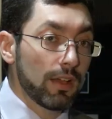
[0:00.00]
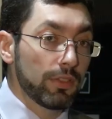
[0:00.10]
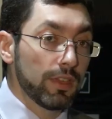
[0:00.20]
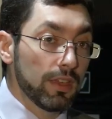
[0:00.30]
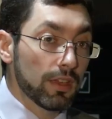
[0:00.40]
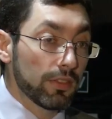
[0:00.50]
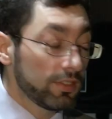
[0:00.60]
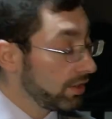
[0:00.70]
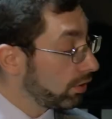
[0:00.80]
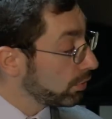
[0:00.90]
the
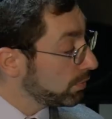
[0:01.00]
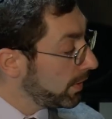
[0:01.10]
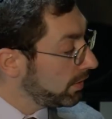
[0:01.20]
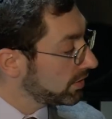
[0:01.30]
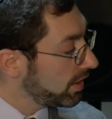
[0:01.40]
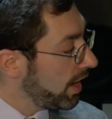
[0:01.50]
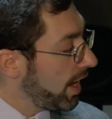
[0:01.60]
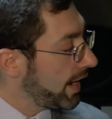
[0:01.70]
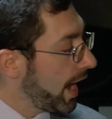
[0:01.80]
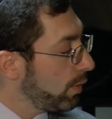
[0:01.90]
synagogue was built
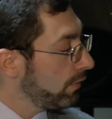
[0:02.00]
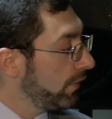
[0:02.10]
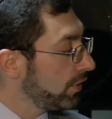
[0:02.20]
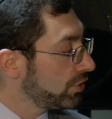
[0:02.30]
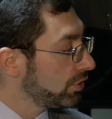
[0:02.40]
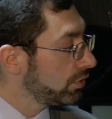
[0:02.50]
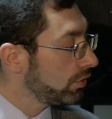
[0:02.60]
and how it functioned